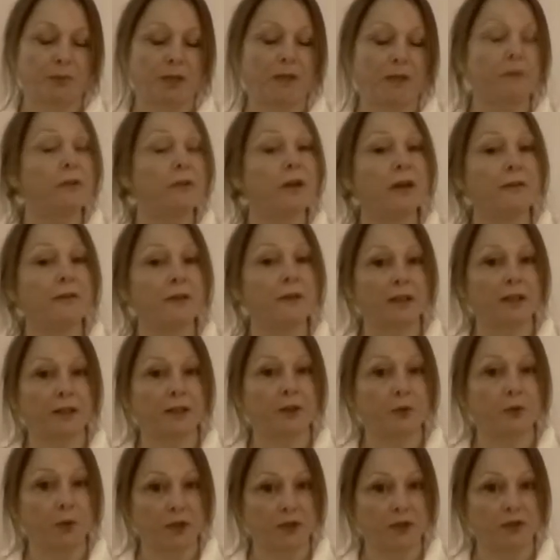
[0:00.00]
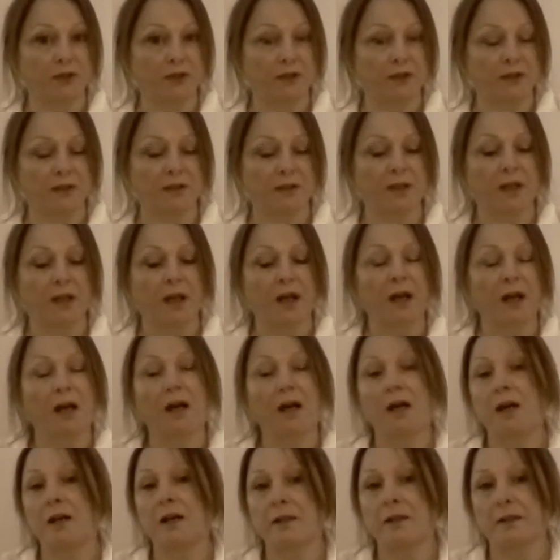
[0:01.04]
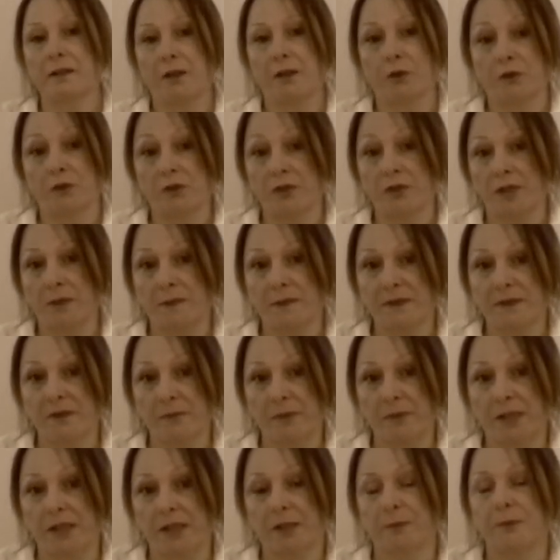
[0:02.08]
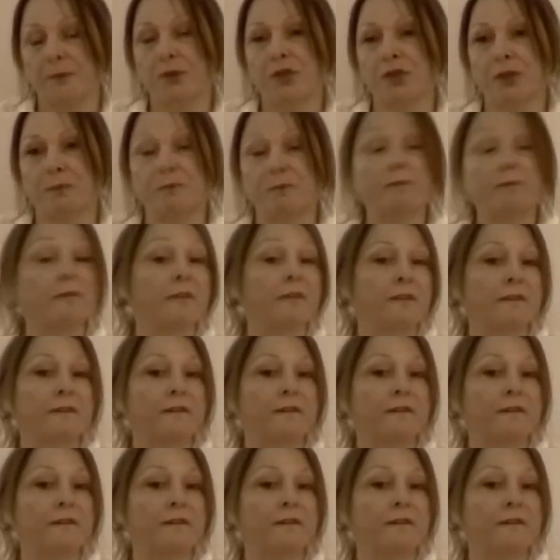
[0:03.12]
If you have any questions on those types of mediumship,